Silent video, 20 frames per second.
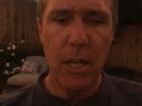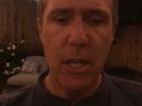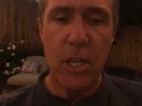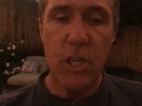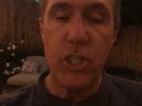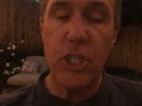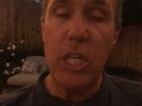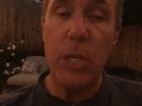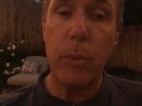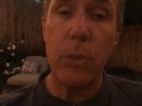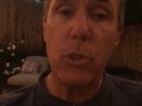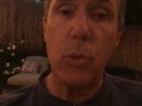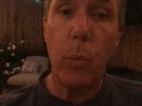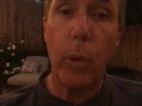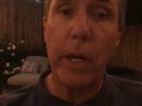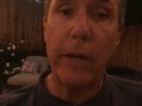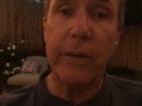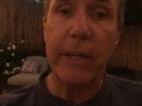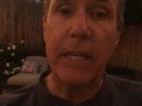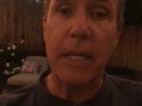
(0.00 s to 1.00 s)
She was
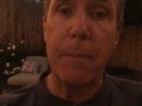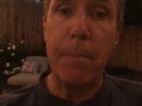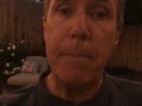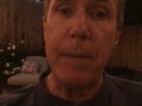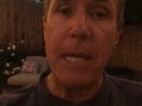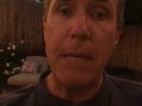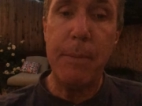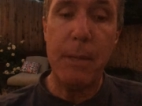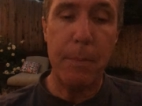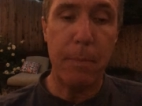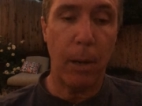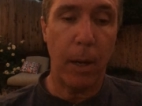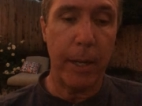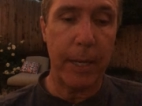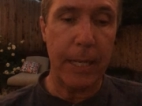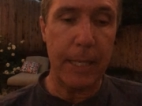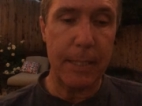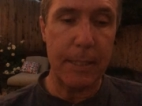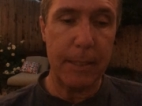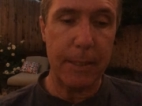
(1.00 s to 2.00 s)
wearing a baby
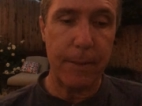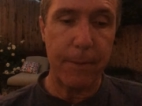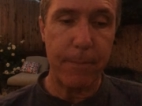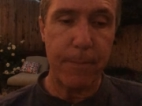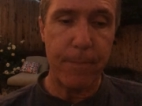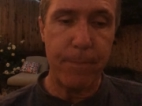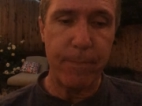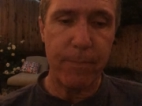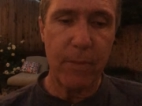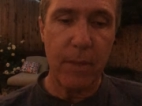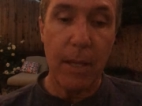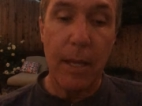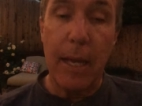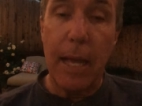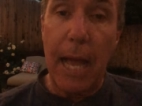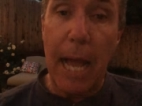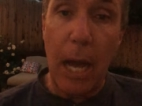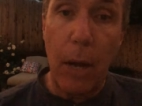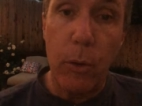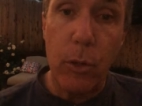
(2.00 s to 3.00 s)
bonnet.
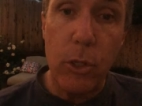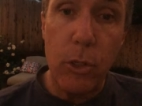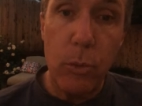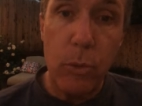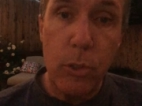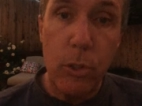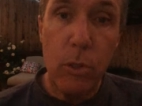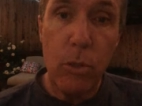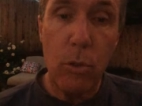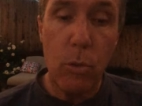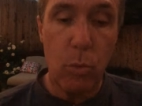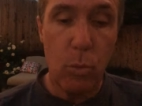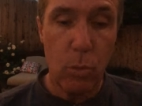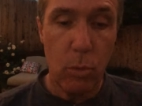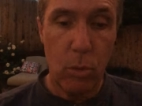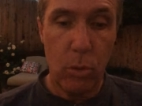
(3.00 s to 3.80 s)
How do you do?